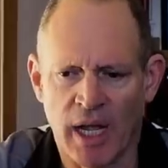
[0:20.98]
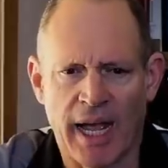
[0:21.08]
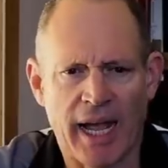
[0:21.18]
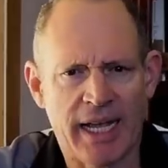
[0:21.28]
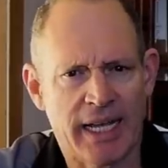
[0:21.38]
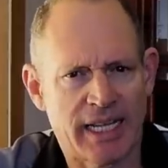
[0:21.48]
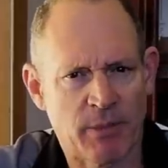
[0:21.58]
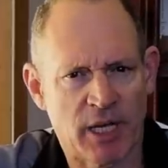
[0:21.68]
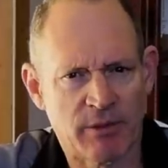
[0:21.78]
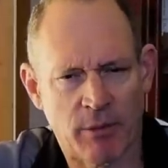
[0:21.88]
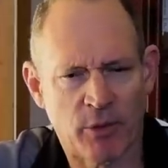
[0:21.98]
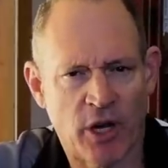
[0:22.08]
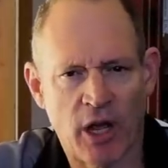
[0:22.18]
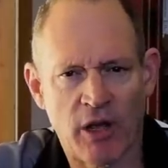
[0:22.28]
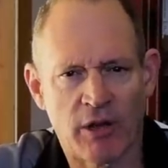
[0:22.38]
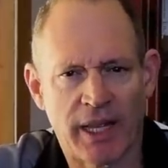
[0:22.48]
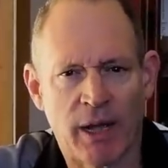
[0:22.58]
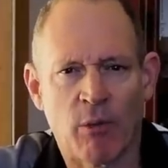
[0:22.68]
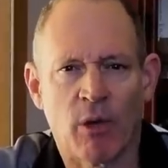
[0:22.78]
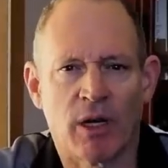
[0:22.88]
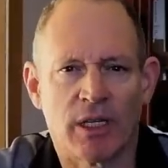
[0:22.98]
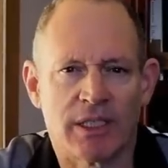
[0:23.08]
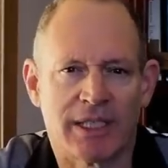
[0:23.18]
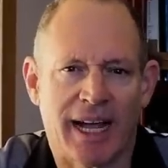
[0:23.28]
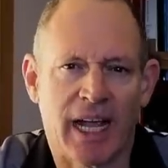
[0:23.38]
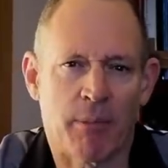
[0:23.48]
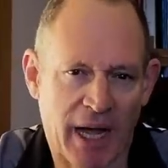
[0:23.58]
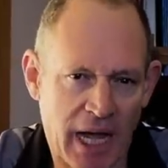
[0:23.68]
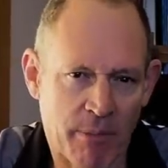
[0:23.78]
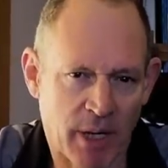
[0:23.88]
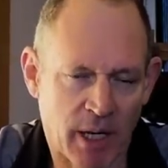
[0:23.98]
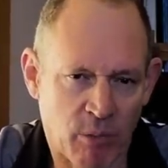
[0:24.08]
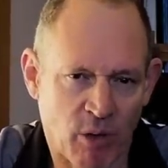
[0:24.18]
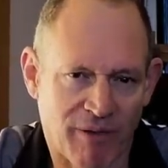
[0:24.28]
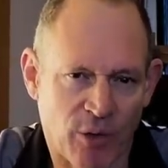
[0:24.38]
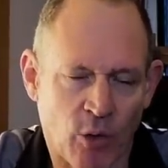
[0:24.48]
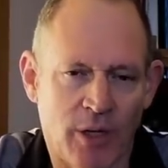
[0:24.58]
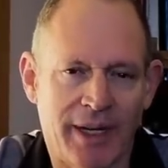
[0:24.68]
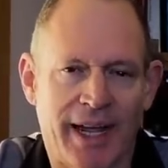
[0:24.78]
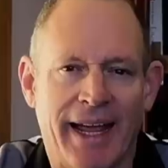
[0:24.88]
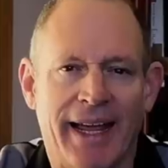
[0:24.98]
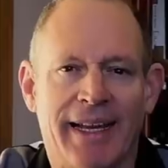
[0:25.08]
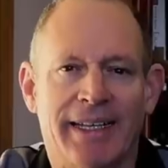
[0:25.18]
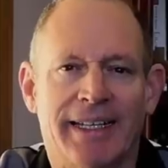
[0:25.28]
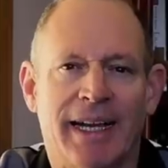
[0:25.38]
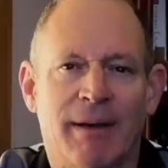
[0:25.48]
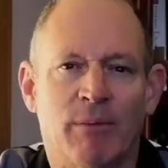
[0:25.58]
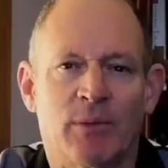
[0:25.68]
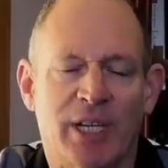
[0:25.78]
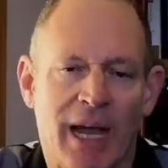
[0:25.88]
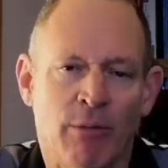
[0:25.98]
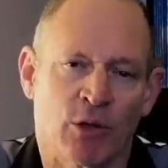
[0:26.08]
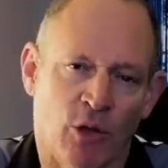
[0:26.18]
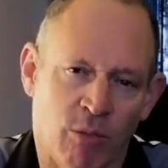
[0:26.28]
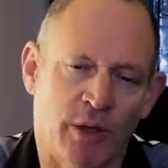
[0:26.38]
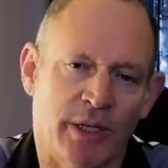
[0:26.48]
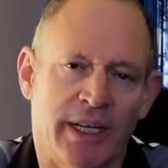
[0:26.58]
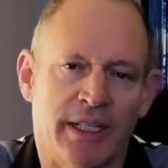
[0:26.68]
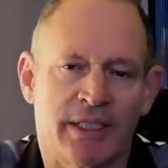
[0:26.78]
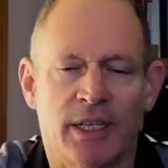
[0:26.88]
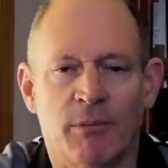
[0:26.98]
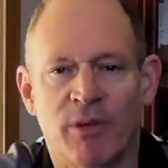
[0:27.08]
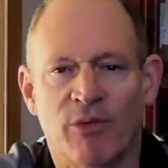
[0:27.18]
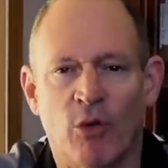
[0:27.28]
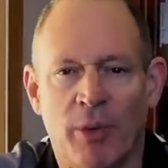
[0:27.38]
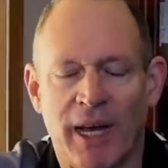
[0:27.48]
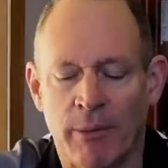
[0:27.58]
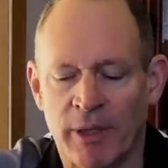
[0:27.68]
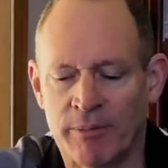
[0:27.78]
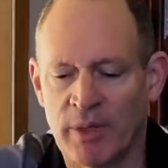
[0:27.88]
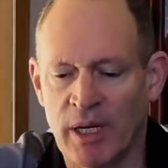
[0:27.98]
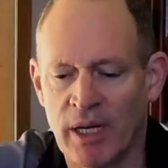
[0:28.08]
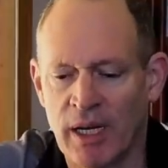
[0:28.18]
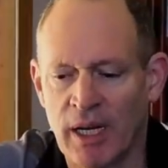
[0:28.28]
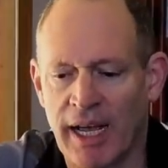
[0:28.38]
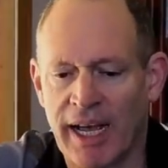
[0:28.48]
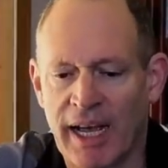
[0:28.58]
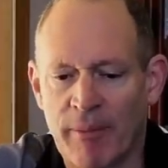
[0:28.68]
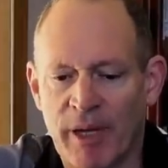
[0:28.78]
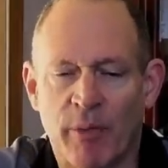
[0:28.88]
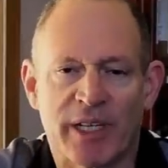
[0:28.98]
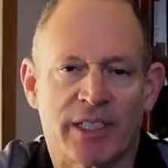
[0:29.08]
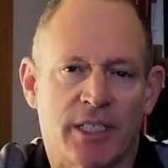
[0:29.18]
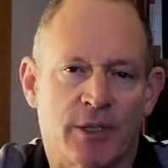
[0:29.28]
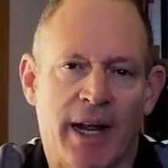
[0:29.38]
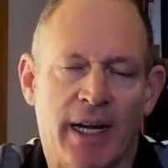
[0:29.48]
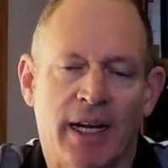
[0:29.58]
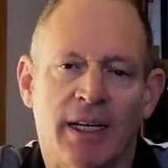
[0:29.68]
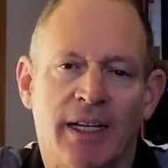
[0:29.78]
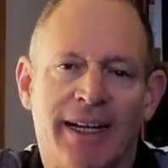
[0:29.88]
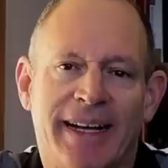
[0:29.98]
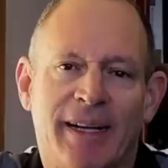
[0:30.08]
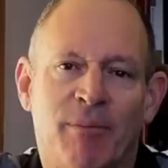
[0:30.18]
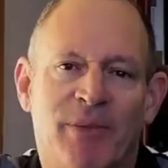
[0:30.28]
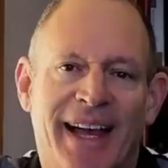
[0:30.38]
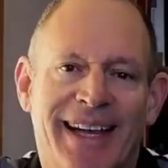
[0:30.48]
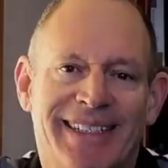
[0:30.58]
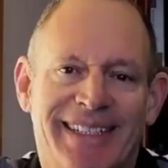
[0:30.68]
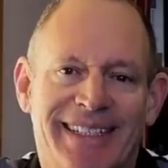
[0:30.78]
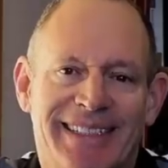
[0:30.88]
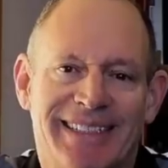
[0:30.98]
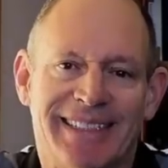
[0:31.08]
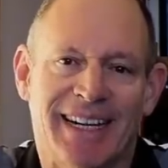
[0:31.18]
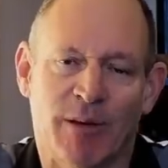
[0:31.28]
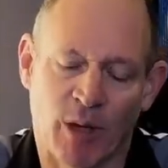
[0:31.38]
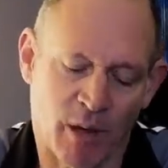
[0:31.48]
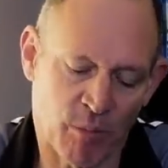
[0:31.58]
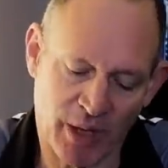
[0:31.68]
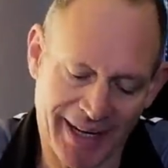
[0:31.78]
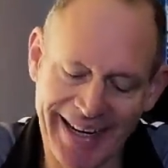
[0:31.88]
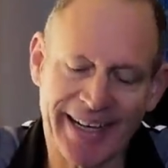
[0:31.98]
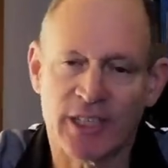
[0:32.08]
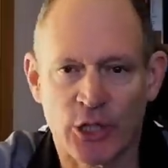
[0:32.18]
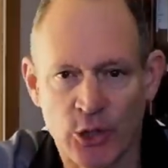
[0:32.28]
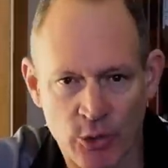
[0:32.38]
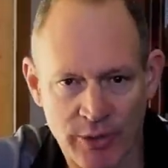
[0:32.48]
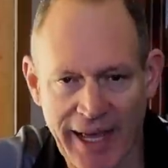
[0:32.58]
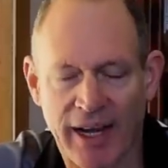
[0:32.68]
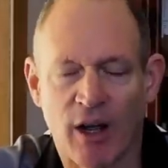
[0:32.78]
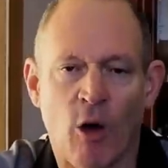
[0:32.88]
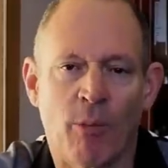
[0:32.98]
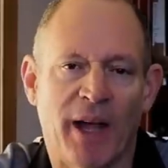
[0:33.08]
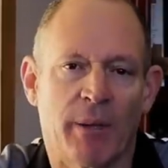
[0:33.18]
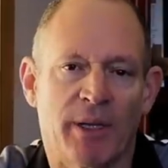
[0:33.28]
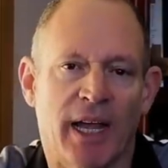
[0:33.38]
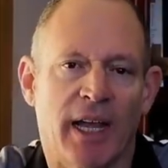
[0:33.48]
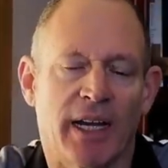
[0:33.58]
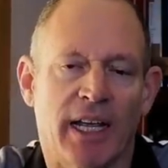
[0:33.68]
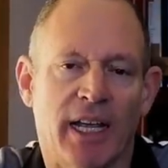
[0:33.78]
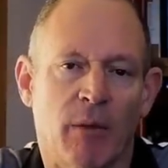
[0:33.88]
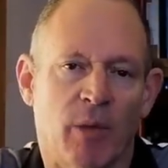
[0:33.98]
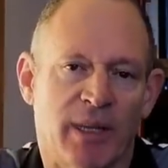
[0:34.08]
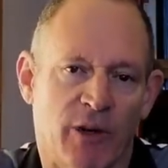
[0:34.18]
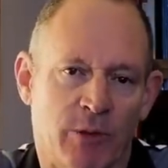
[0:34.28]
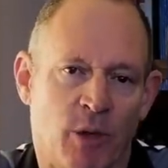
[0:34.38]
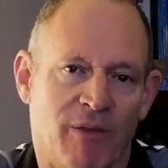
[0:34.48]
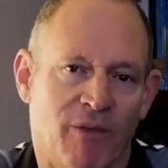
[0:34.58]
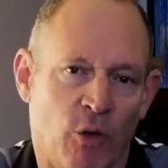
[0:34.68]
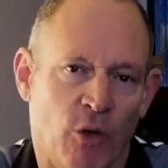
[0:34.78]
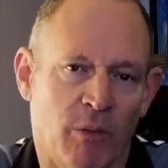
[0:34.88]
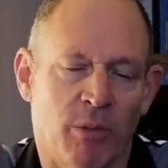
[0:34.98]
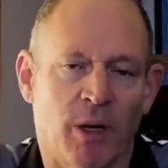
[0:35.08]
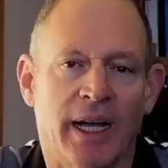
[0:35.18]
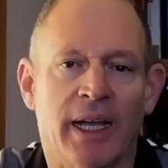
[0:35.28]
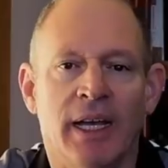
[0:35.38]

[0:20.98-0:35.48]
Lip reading: As most people know, there was a paper put forward and tabled or put into before Parliament in Western Australia. That is, I'll put a link to that whole paper down here, but that was put forward by